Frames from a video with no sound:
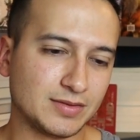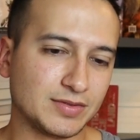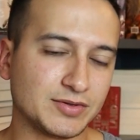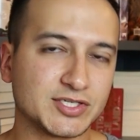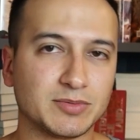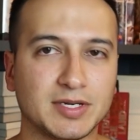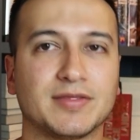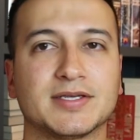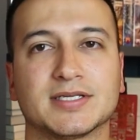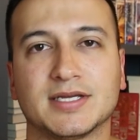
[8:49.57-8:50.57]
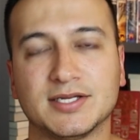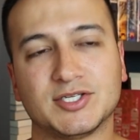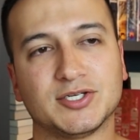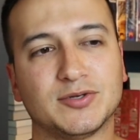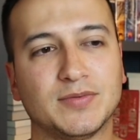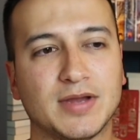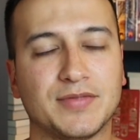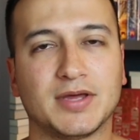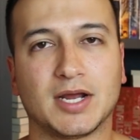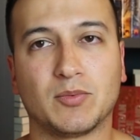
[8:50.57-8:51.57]
there's so many things that hit you
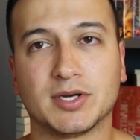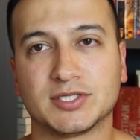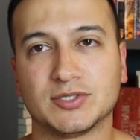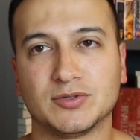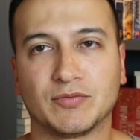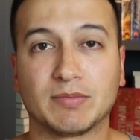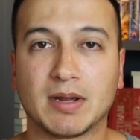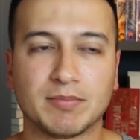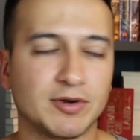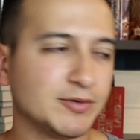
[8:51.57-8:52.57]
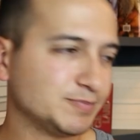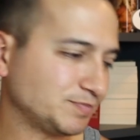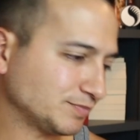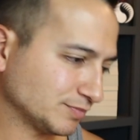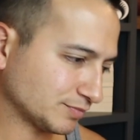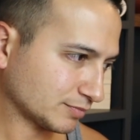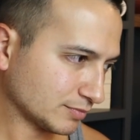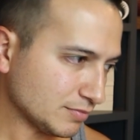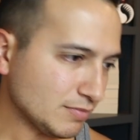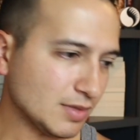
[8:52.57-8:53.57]
and that I want to remember.
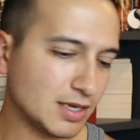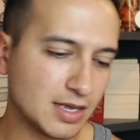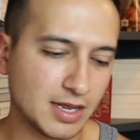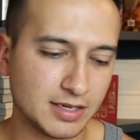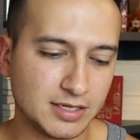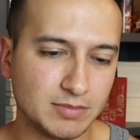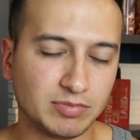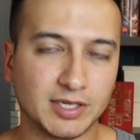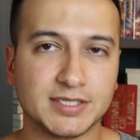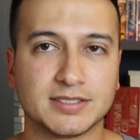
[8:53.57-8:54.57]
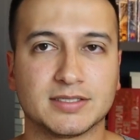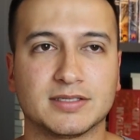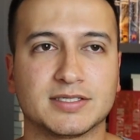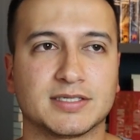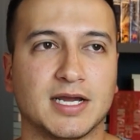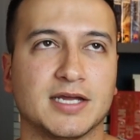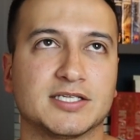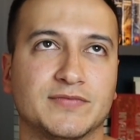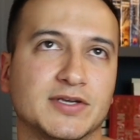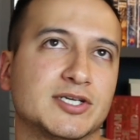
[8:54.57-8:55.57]
And he blends
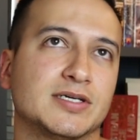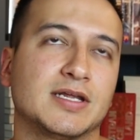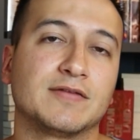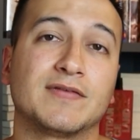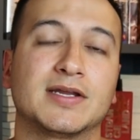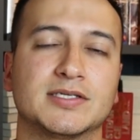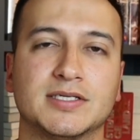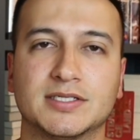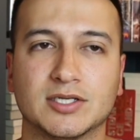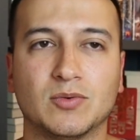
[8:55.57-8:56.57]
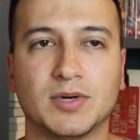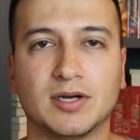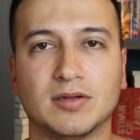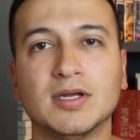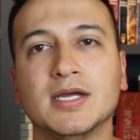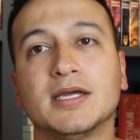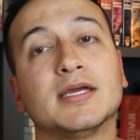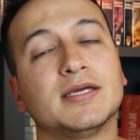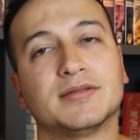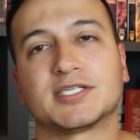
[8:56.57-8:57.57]
science fiction and fantasy so well
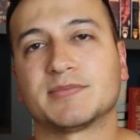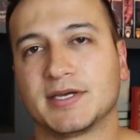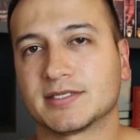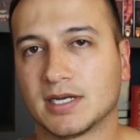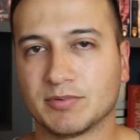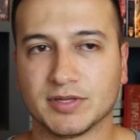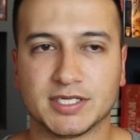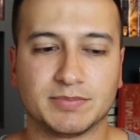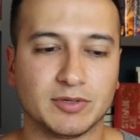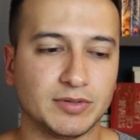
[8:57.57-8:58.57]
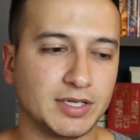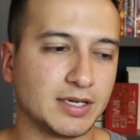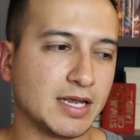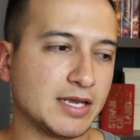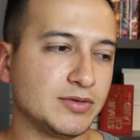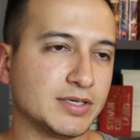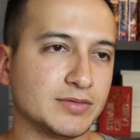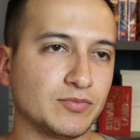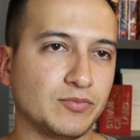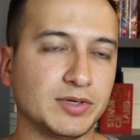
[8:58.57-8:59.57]
in the space opera that he's building, and you
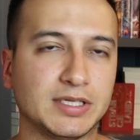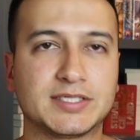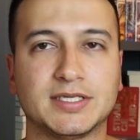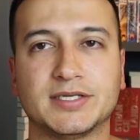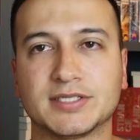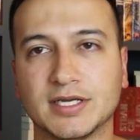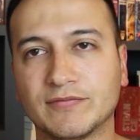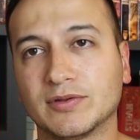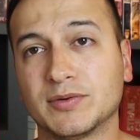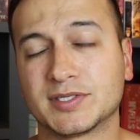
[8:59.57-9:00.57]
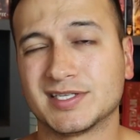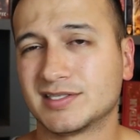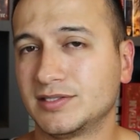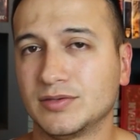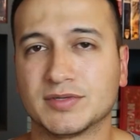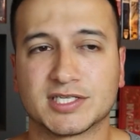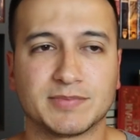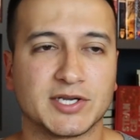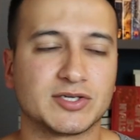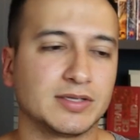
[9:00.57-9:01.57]
can really see his influences, Dune
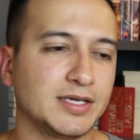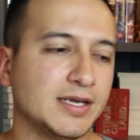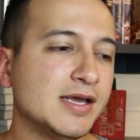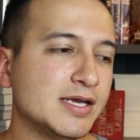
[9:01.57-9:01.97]
especially,